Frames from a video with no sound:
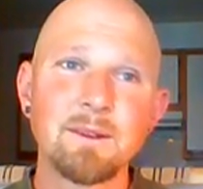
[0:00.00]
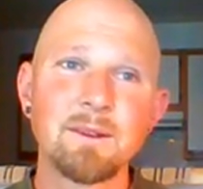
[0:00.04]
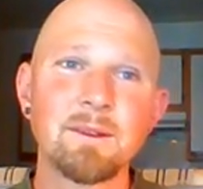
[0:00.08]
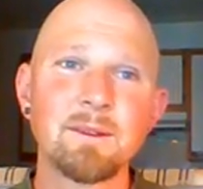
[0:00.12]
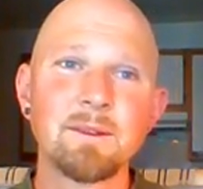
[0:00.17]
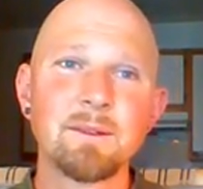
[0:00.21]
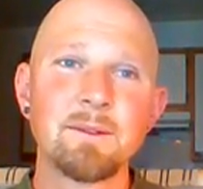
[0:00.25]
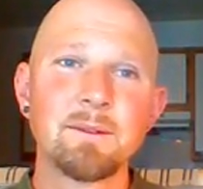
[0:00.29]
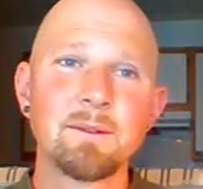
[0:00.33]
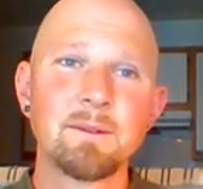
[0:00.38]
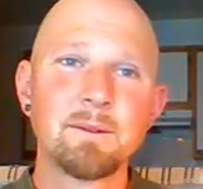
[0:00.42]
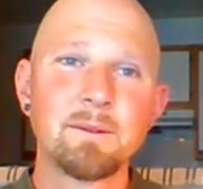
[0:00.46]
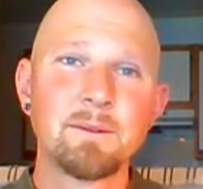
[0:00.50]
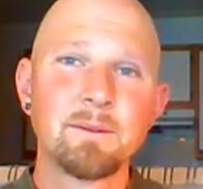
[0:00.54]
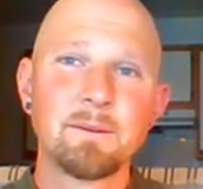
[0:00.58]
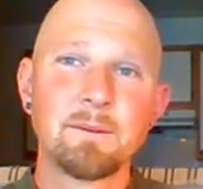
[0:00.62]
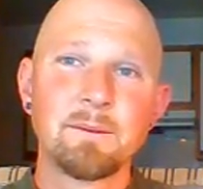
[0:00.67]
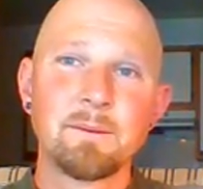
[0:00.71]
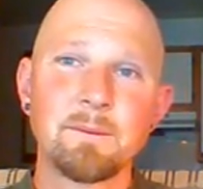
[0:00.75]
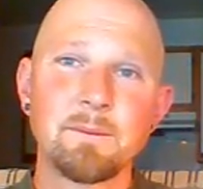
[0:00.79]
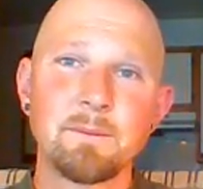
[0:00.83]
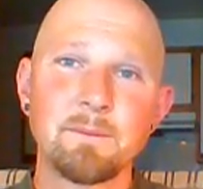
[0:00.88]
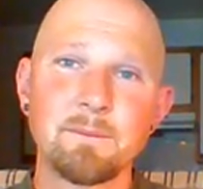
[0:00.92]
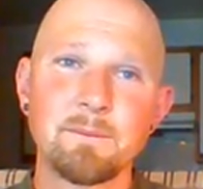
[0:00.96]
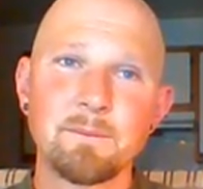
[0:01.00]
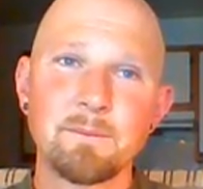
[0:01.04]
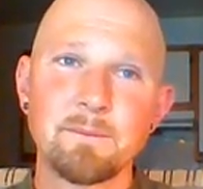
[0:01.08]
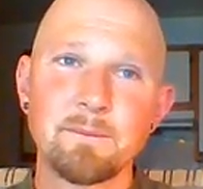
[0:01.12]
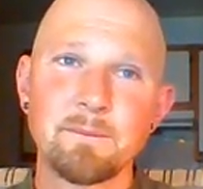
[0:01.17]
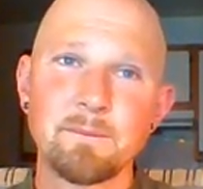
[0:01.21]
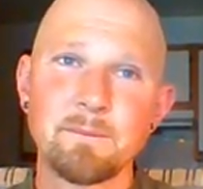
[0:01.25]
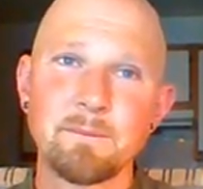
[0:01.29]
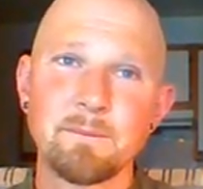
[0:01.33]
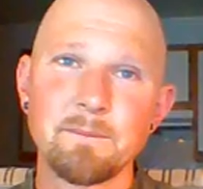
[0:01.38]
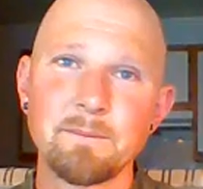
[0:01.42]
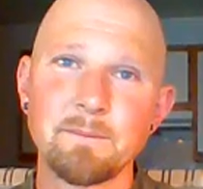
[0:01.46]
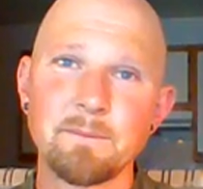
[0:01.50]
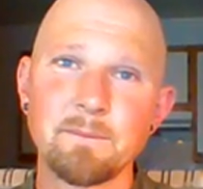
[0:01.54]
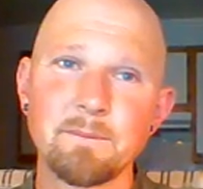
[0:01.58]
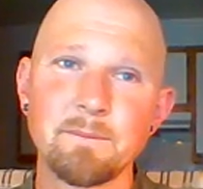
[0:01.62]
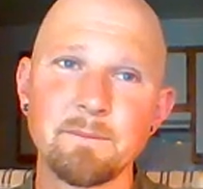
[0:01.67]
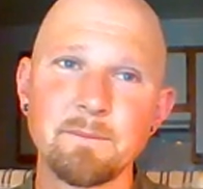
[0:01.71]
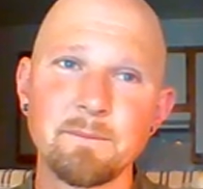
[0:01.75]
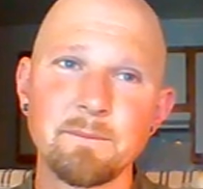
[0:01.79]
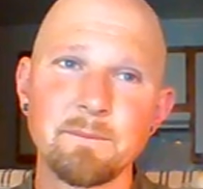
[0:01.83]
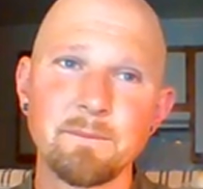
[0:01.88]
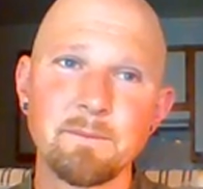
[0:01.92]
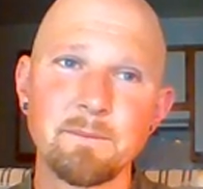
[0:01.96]

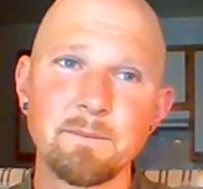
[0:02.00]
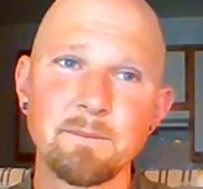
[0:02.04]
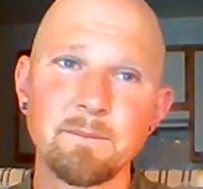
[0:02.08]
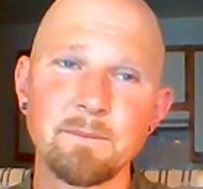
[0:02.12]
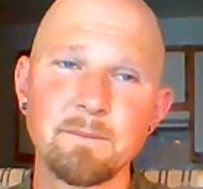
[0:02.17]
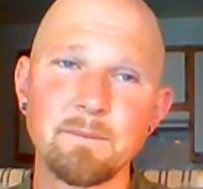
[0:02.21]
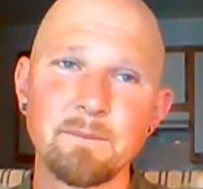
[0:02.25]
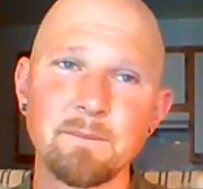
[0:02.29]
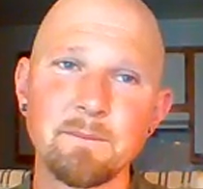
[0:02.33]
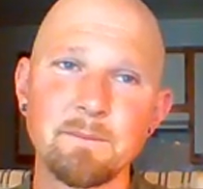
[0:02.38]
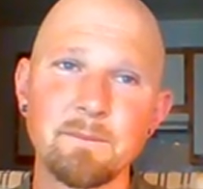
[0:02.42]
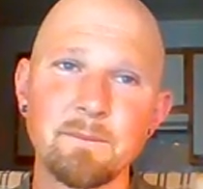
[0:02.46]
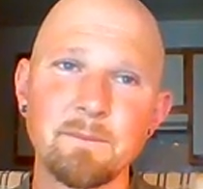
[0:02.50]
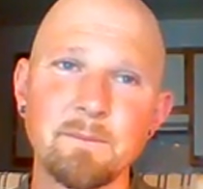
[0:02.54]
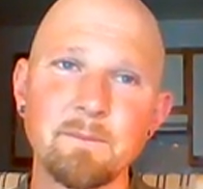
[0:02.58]
(no one is talking)